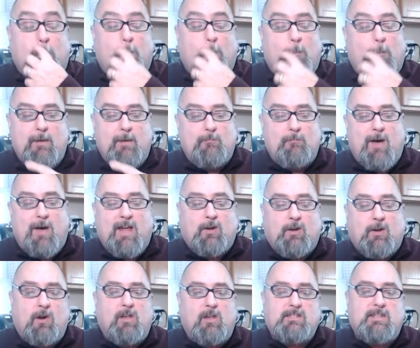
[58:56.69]
My
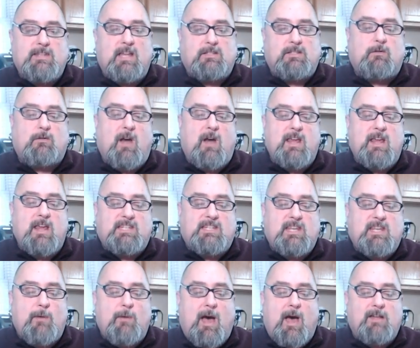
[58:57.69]
girl's not too
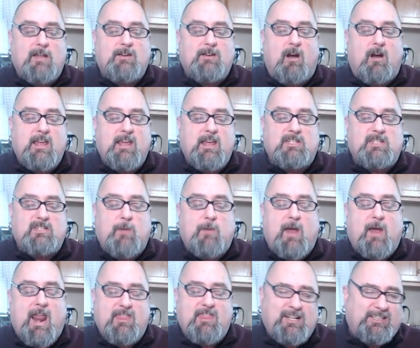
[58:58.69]
crazy about sardines,
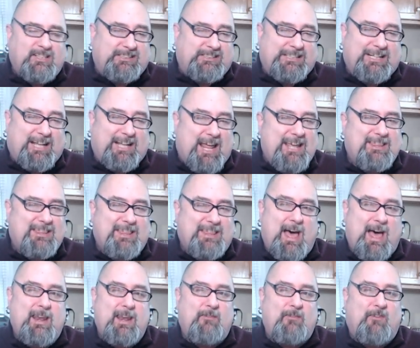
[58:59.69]
but I think she'd like
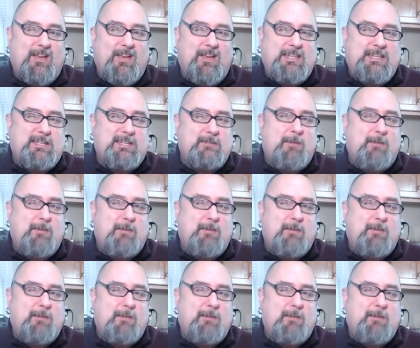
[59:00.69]
that if I seasoned them